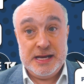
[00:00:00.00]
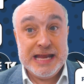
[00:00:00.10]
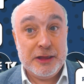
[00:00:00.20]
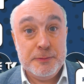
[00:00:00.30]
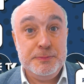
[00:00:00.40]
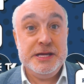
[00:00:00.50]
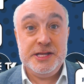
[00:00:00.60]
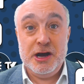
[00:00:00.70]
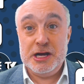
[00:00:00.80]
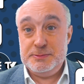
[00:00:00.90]
Now, the
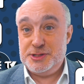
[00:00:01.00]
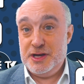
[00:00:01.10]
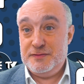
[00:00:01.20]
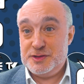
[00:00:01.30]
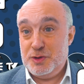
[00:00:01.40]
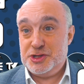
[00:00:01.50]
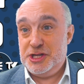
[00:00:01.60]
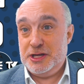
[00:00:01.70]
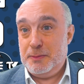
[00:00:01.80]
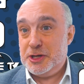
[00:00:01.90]
beady eyed observers
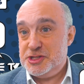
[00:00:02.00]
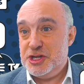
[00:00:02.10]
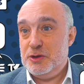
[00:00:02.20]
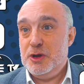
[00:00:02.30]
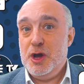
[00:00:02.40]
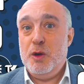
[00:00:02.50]
watching amongst you